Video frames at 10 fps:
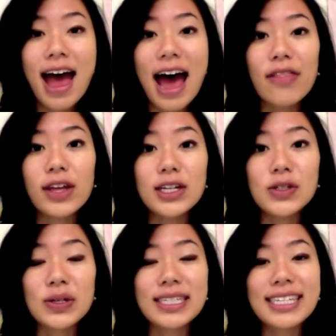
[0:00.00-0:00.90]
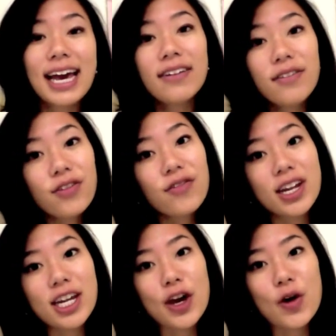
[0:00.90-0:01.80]
And then towards the end of the
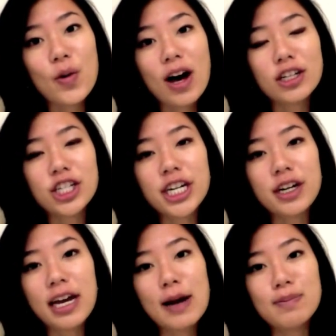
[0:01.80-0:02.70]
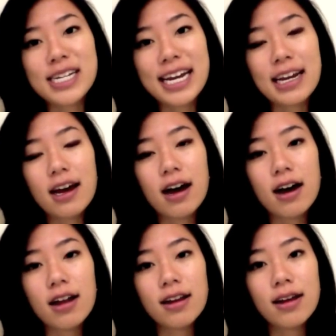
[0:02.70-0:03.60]
video, I'll share an update
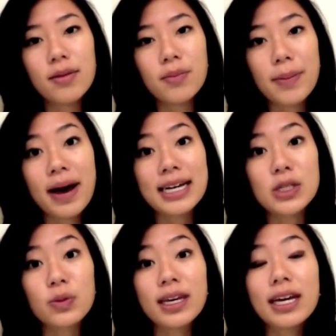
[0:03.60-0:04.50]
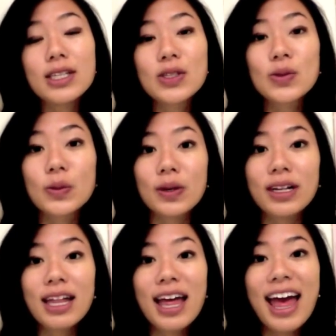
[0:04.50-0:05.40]
on my past week at school.